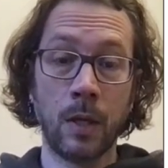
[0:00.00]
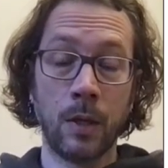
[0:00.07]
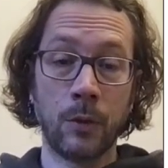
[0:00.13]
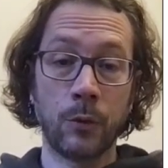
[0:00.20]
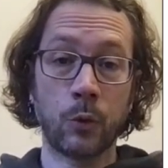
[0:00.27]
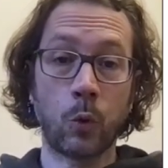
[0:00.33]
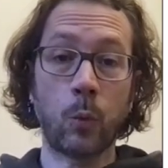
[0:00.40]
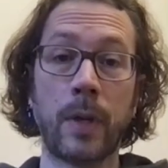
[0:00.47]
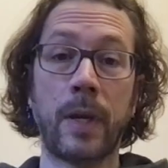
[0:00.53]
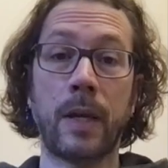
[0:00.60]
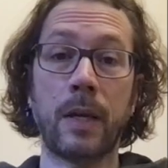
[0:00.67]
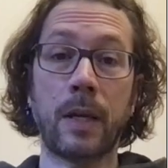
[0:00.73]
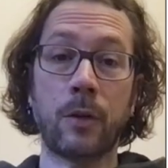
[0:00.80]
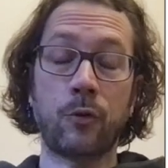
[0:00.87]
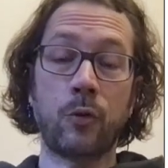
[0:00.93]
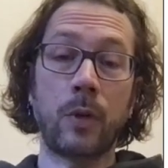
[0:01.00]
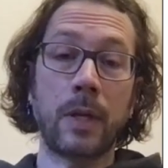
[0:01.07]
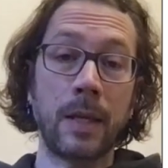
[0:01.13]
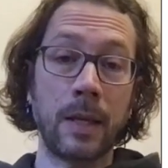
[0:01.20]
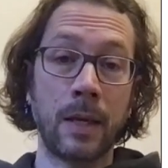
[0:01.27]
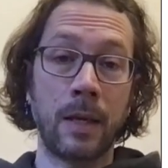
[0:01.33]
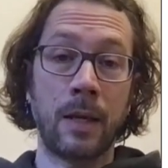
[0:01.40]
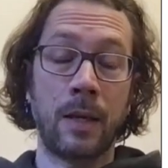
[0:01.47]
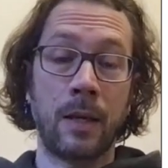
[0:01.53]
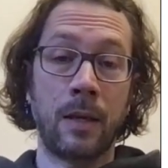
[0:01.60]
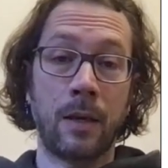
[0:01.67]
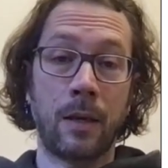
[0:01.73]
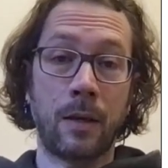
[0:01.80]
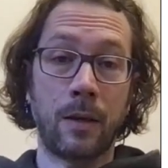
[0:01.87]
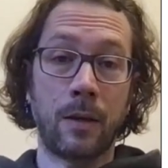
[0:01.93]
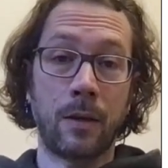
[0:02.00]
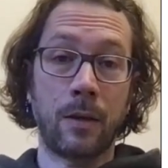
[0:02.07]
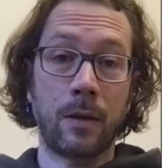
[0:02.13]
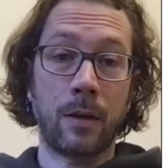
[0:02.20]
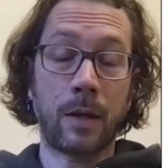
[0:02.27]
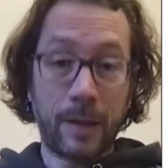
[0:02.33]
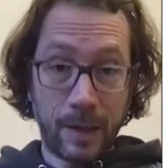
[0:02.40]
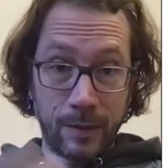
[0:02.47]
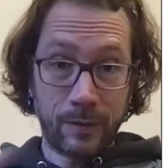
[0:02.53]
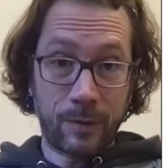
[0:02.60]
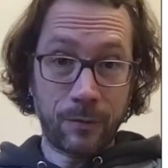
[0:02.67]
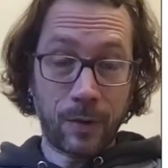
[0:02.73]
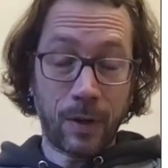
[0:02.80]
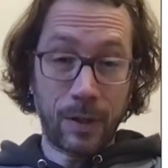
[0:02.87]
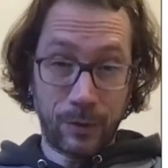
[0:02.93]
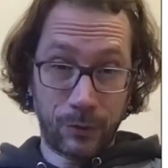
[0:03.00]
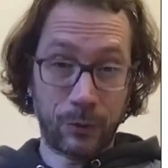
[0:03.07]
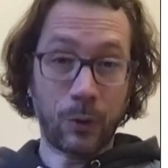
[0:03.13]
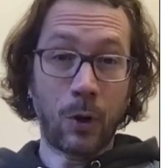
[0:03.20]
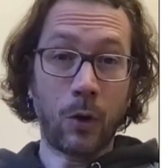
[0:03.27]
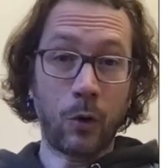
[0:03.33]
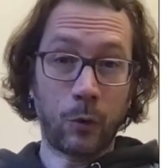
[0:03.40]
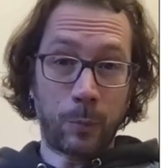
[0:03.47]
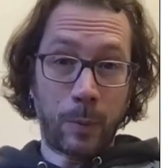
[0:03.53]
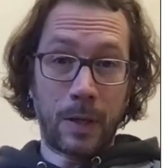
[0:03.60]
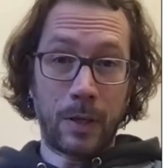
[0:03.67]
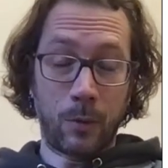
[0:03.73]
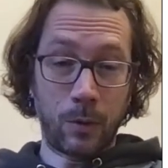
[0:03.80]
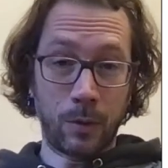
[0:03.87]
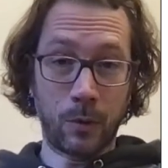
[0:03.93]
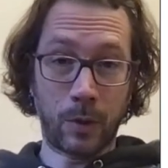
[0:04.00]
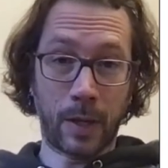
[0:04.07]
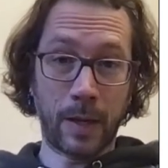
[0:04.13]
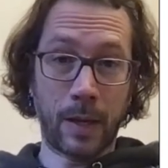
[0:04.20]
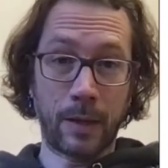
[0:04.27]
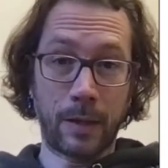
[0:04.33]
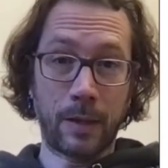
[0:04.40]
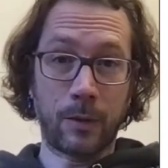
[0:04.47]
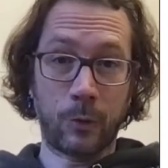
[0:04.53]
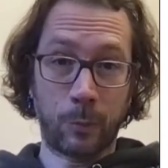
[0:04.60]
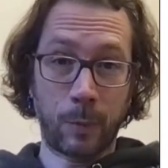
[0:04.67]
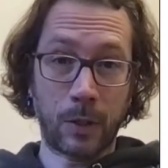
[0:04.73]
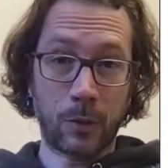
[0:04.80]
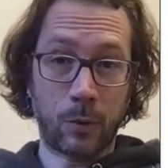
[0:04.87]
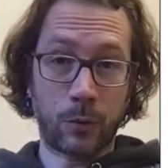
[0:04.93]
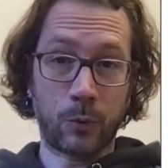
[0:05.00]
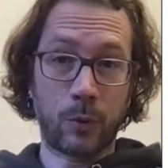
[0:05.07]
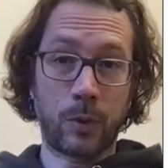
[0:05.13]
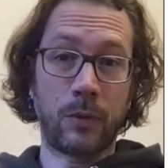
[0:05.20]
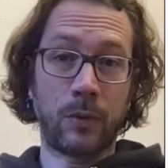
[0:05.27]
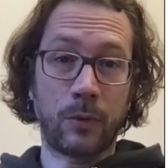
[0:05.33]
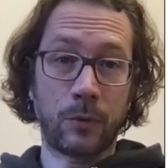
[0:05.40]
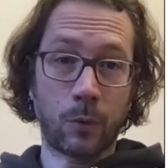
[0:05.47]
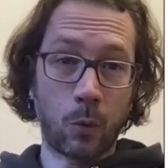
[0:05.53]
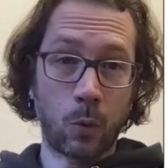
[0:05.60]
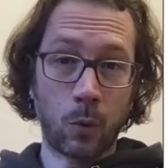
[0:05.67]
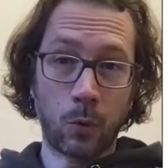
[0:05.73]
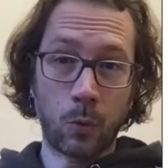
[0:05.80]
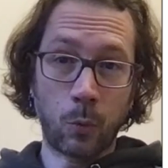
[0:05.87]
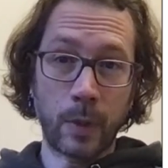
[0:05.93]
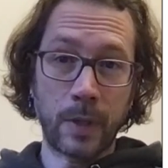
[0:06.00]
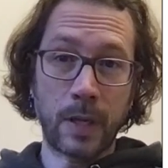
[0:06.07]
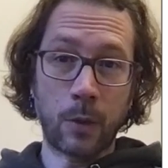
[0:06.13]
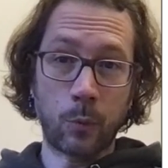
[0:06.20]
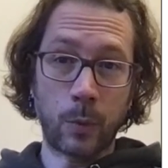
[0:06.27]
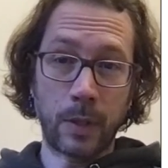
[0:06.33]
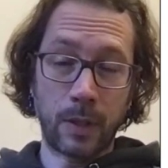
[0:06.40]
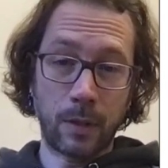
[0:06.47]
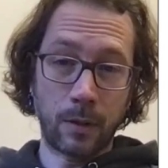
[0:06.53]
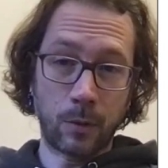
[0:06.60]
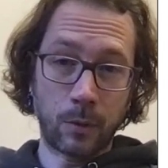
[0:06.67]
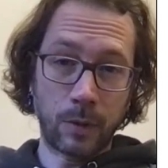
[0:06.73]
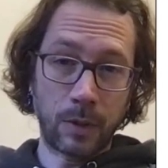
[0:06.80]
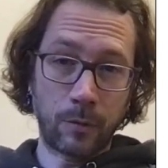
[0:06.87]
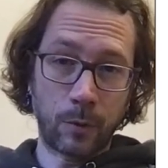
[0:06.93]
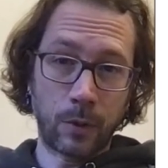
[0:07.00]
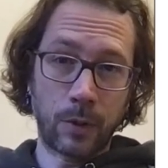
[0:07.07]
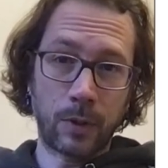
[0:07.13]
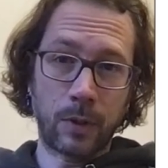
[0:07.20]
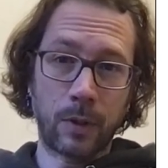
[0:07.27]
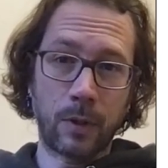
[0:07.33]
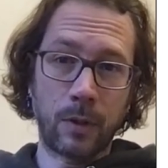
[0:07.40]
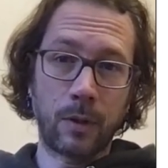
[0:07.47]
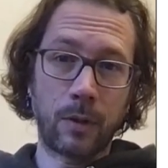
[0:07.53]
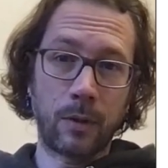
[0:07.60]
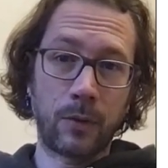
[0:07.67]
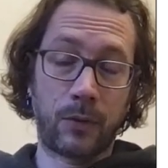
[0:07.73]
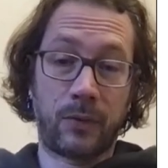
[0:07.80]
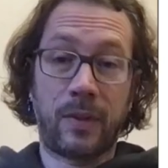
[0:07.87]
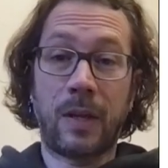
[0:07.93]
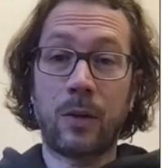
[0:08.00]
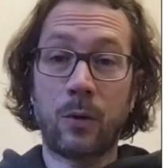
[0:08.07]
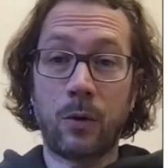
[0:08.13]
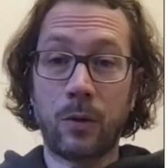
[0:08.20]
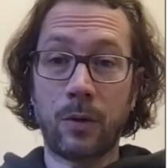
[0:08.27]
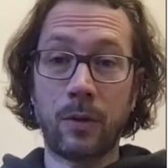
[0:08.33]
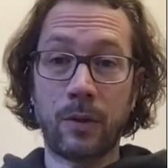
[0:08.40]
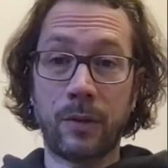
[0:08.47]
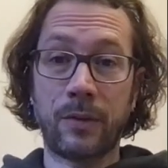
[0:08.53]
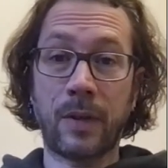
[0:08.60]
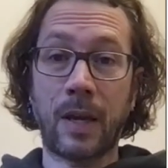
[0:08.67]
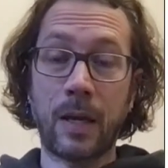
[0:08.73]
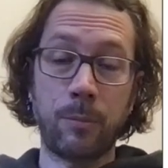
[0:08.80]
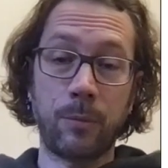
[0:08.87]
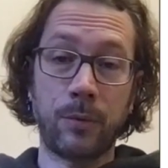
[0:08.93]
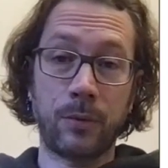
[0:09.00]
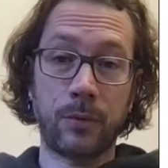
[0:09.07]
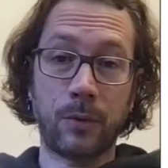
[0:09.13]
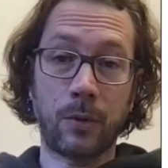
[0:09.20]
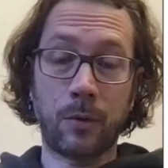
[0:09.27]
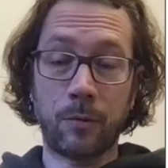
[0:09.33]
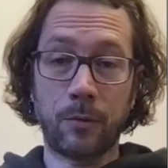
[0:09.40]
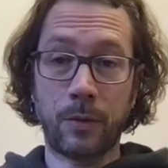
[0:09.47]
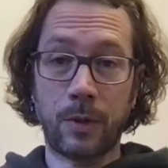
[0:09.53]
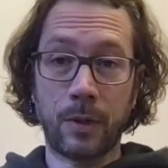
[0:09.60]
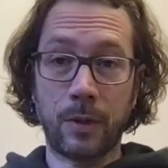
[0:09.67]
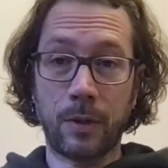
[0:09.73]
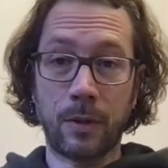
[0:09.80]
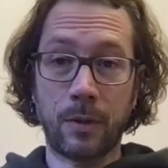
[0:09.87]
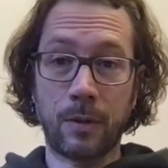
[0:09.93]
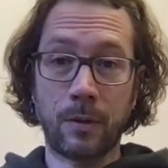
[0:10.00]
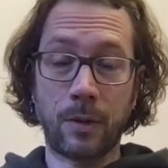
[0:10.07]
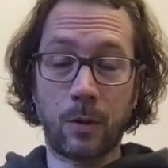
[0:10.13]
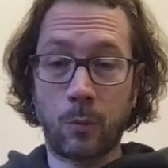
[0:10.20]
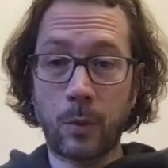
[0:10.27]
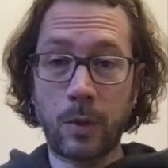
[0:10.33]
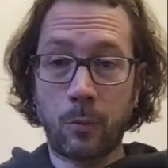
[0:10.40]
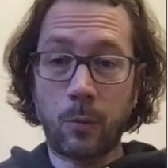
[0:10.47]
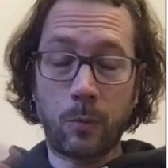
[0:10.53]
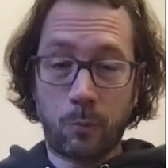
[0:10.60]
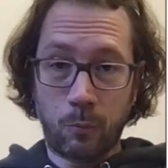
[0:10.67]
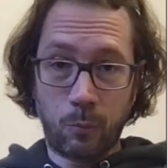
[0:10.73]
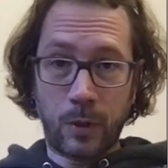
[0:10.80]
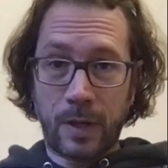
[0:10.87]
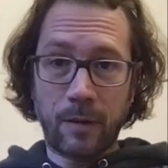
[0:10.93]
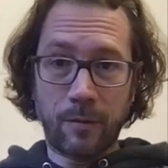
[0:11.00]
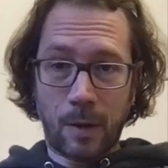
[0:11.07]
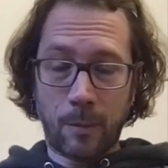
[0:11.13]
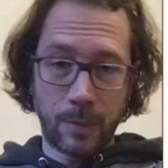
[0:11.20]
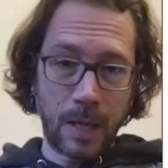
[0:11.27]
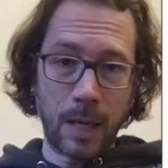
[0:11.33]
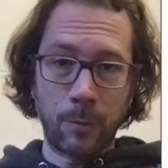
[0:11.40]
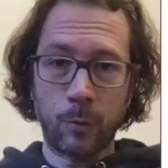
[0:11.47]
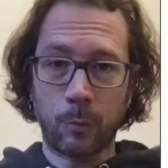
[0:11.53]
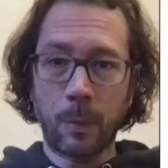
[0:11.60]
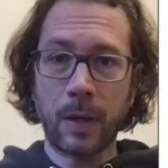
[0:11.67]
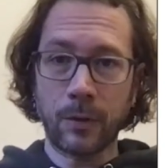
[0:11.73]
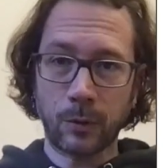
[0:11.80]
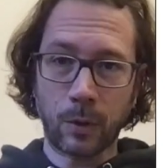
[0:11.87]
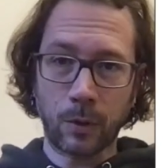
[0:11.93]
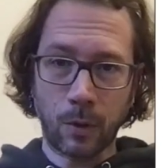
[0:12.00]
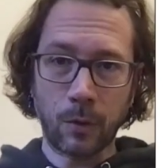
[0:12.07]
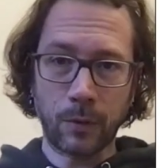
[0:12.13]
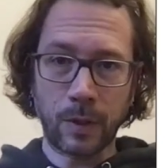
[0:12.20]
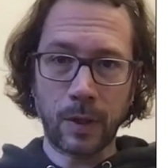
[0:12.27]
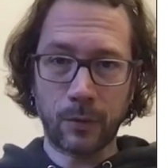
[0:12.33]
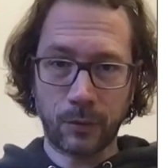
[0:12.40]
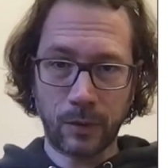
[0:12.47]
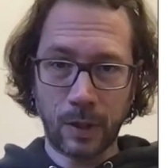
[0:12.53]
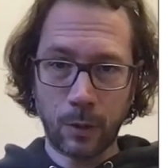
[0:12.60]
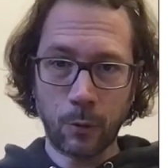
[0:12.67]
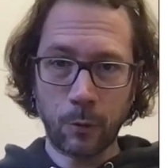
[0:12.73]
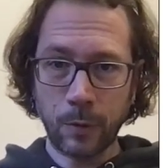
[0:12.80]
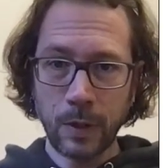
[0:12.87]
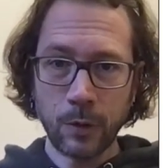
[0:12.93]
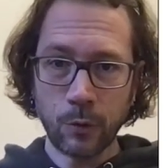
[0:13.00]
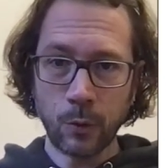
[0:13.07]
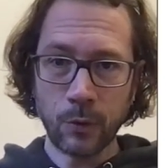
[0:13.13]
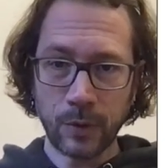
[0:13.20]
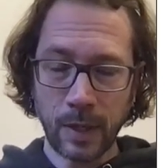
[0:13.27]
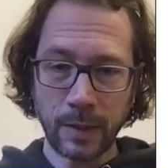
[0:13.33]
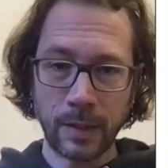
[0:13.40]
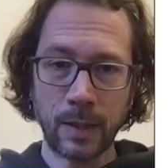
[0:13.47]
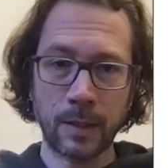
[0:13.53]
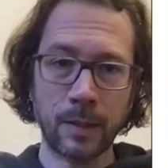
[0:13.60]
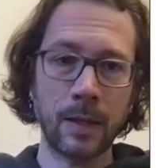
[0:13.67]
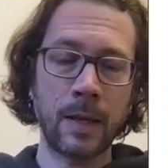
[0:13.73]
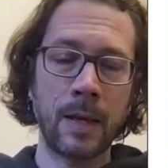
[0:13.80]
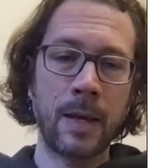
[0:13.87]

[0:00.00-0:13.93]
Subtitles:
So can actually classify stars by looking at their spectra. So this is all the way that we, different stellar types of, we give names based on their stellar features like that.